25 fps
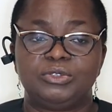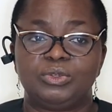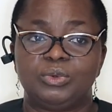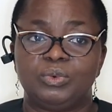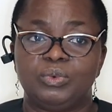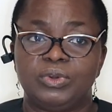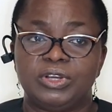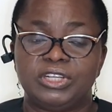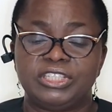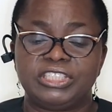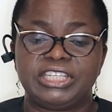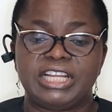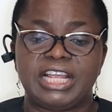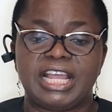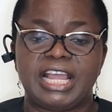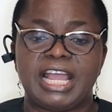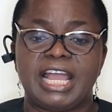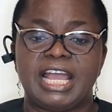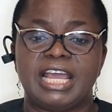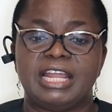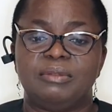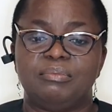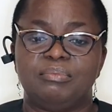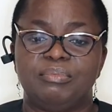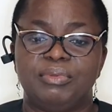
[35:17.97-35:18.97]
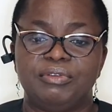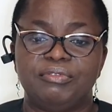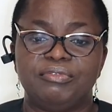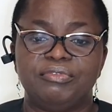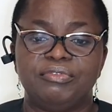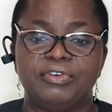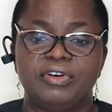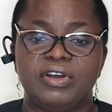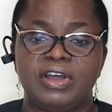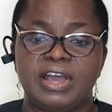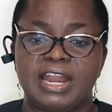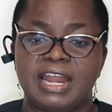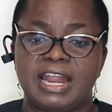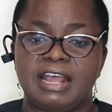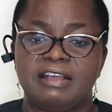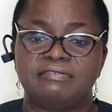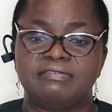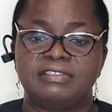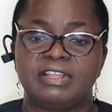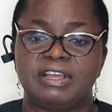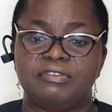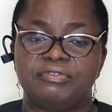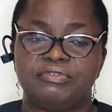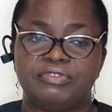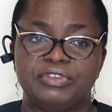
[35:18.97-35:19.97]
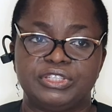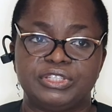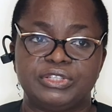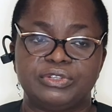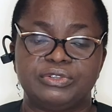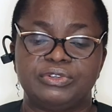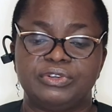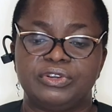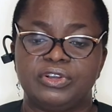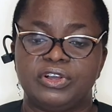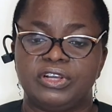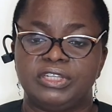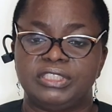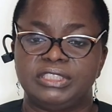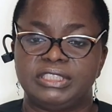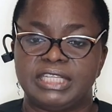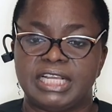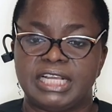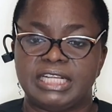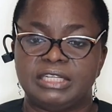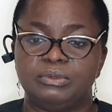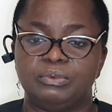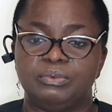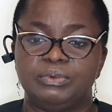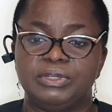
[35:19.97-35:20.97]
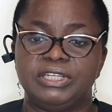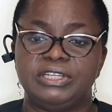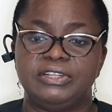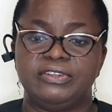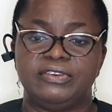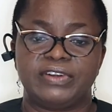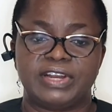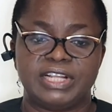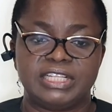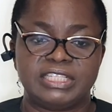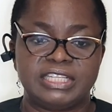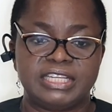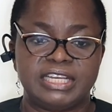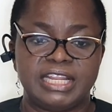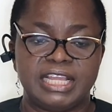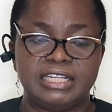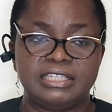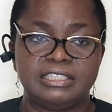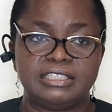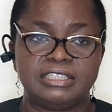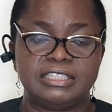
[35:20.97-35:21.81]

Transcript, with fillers: wash your hand before and after physical contact with the resident,